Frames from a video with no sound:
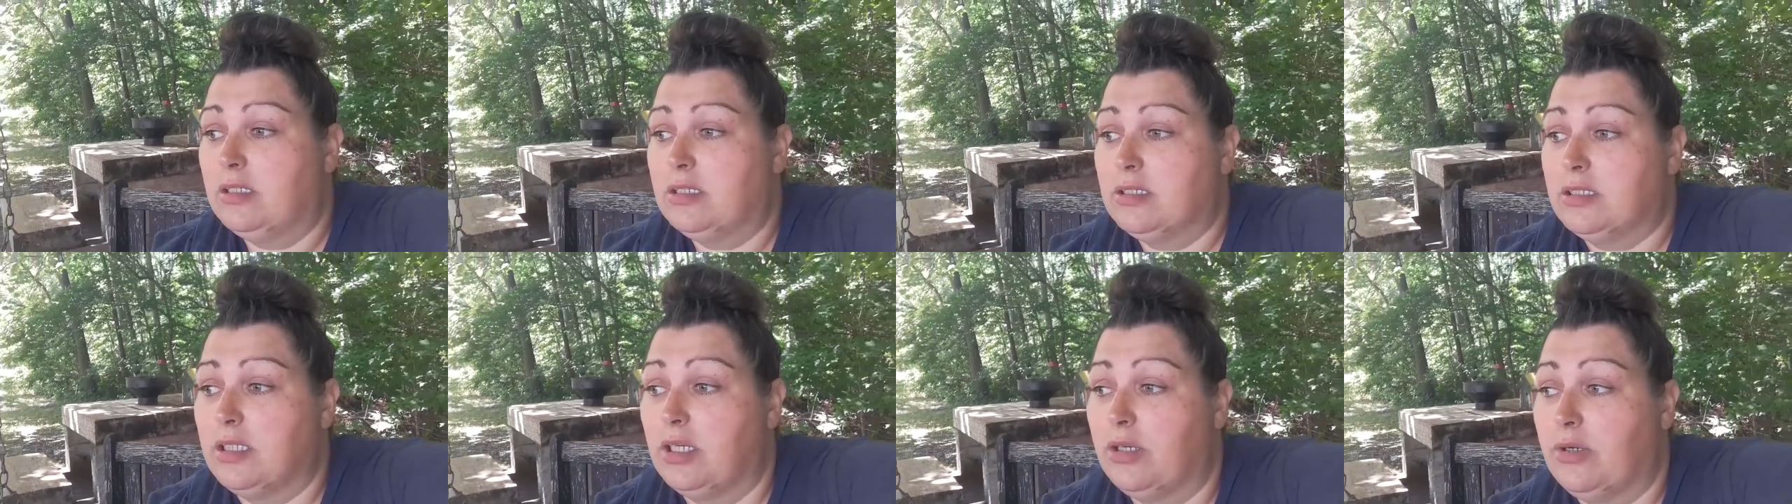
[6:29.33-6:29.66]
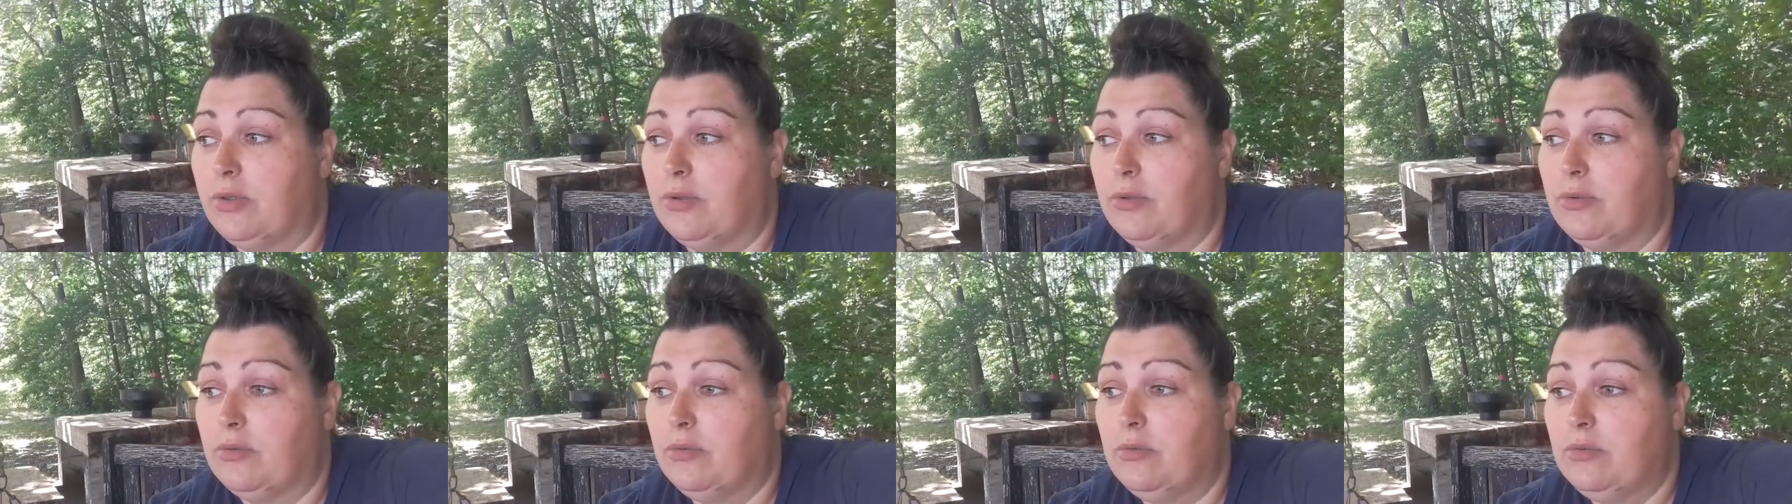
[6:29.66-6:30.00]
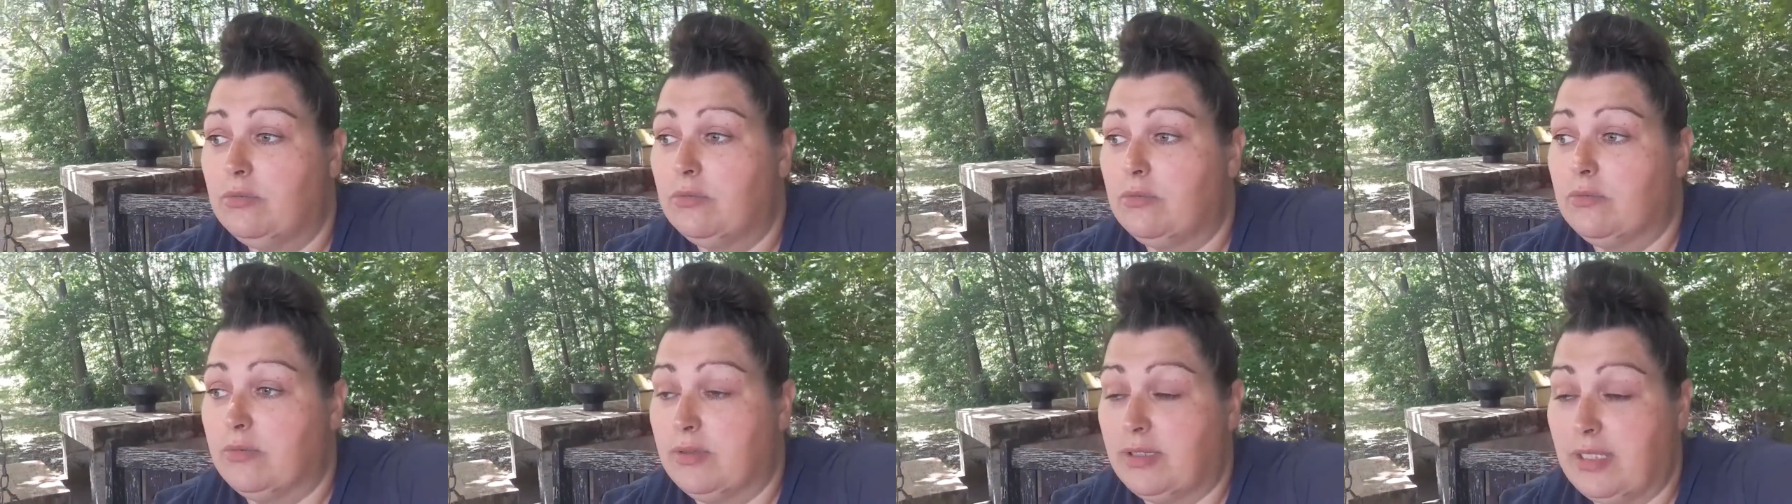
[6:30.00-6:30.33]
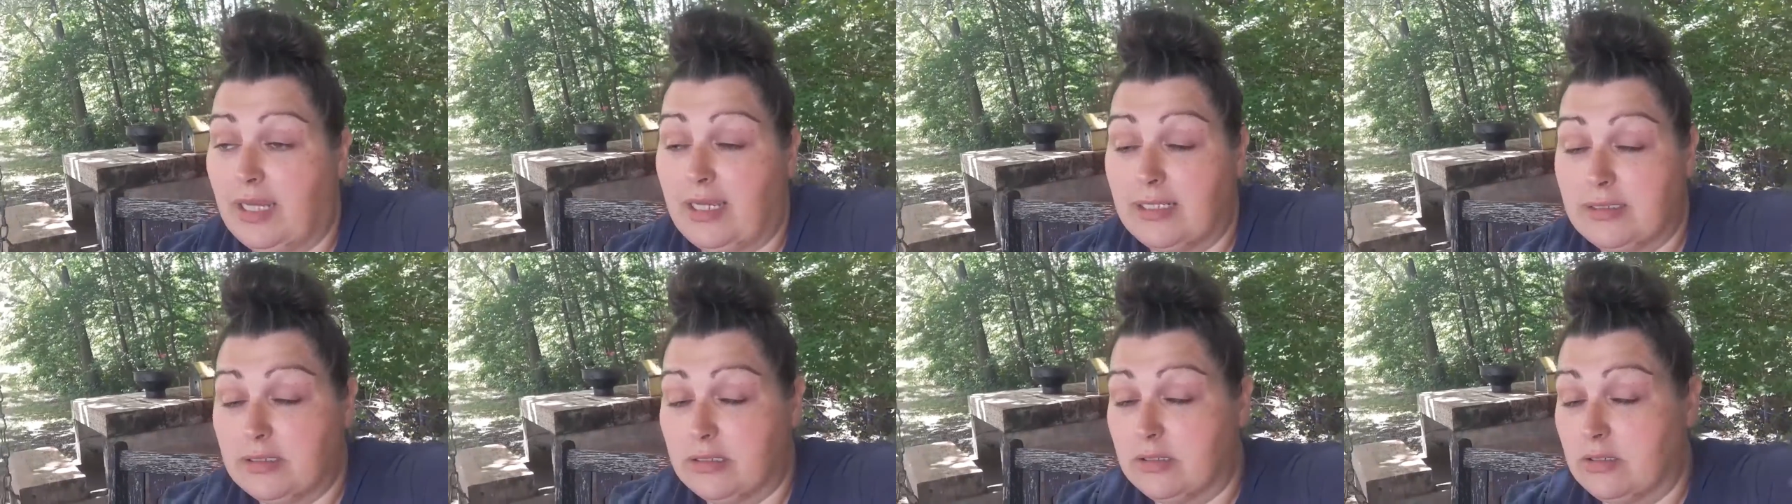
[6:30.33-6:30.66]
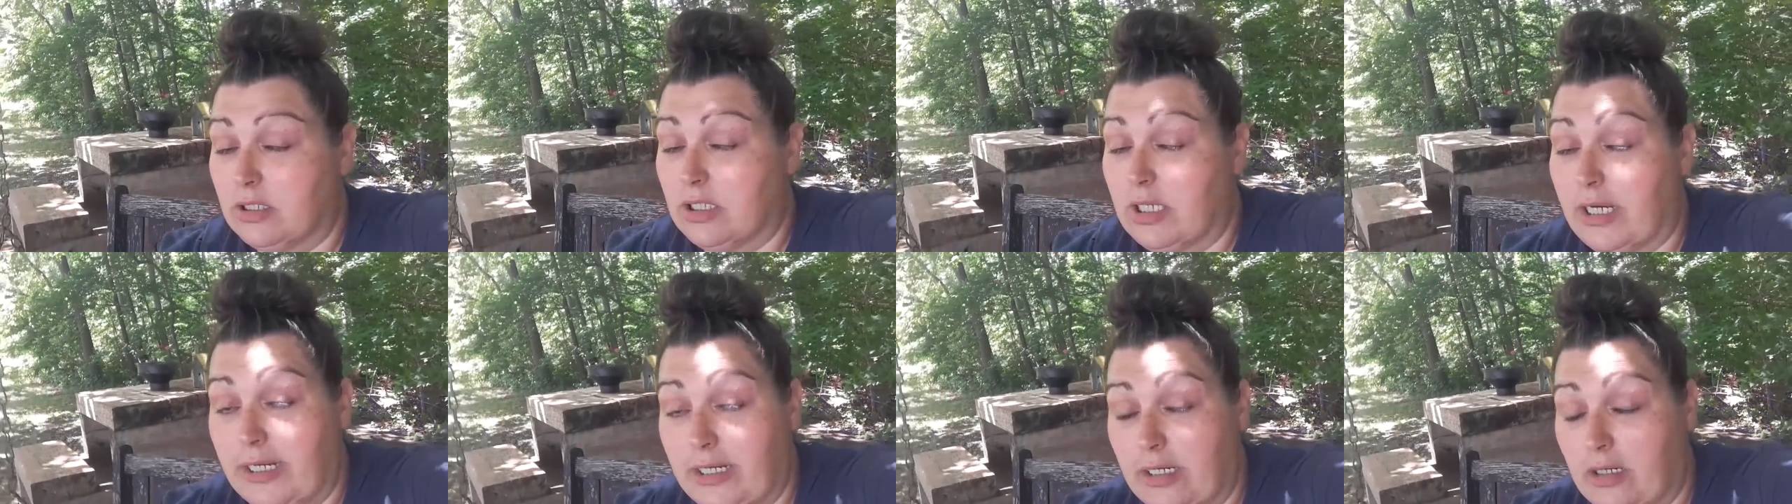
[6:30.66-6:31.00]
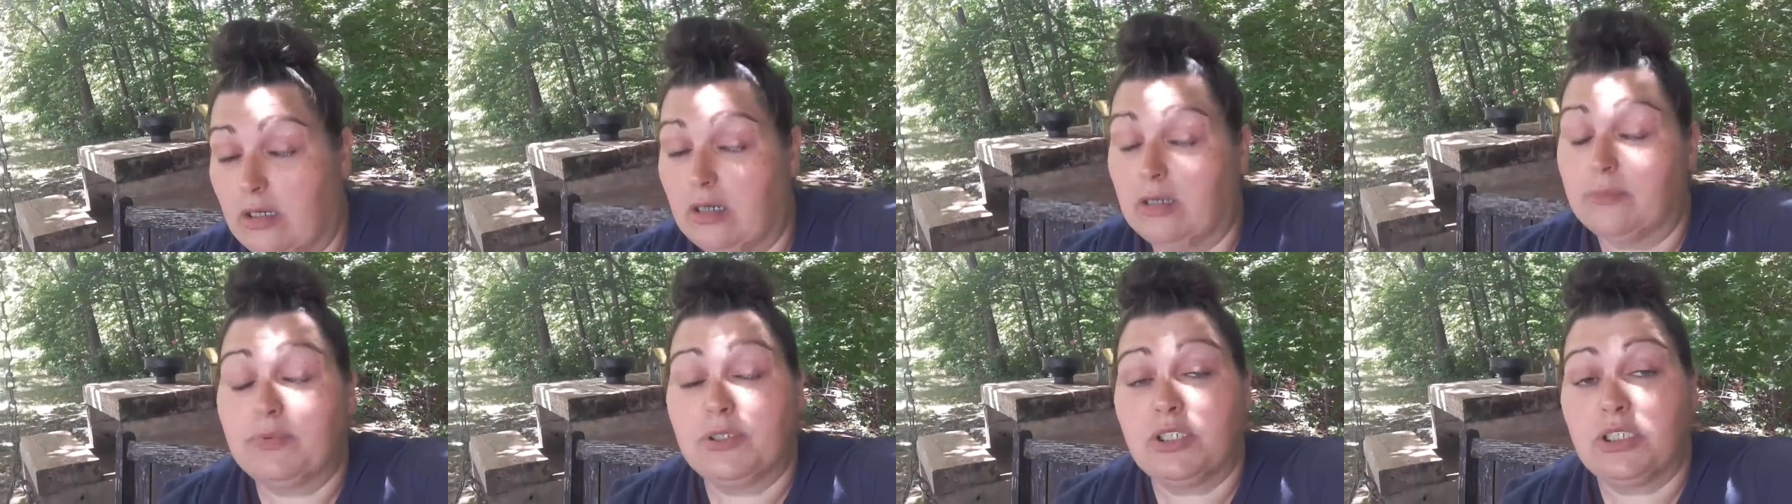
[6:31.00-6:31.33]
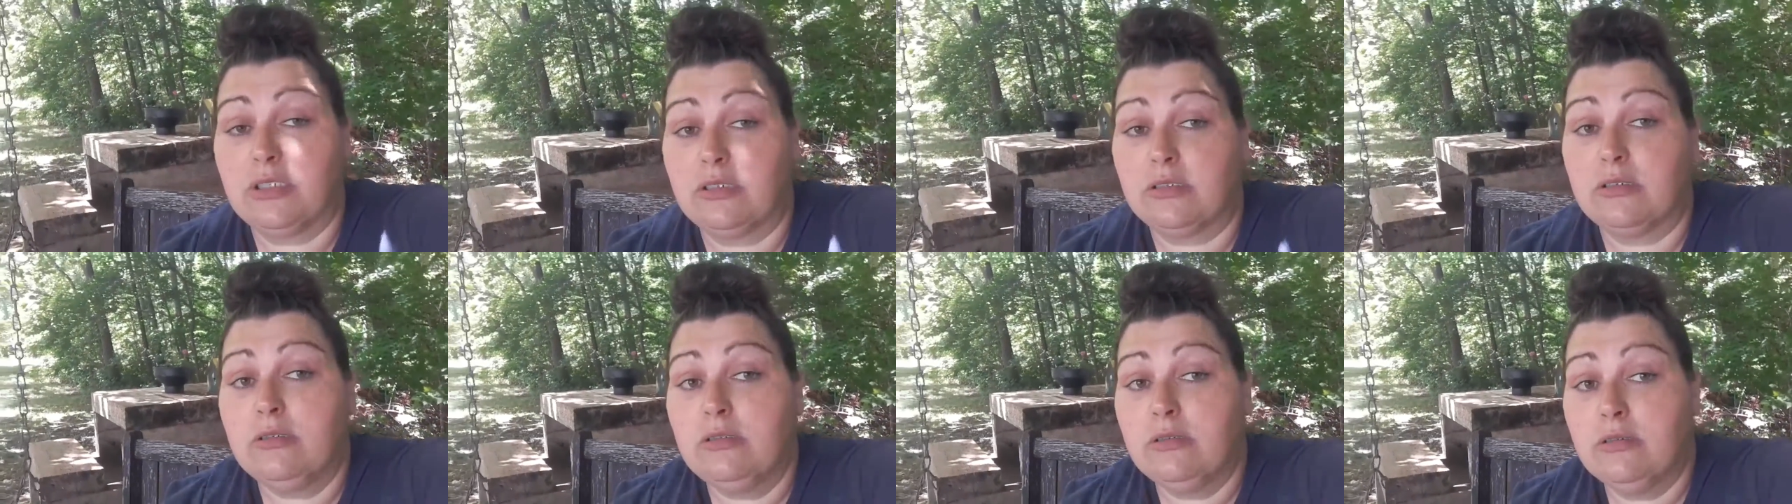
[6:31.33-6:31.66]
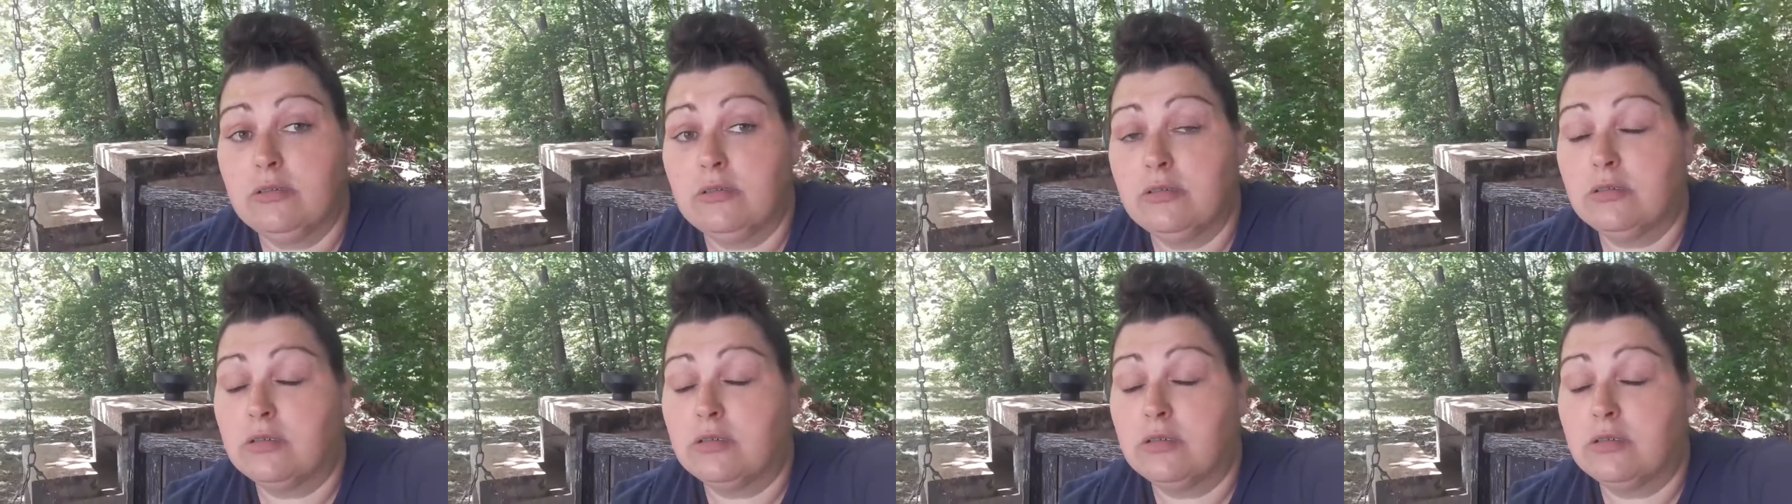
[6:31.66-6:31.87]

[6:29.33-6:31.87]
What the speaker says: So that's a great option.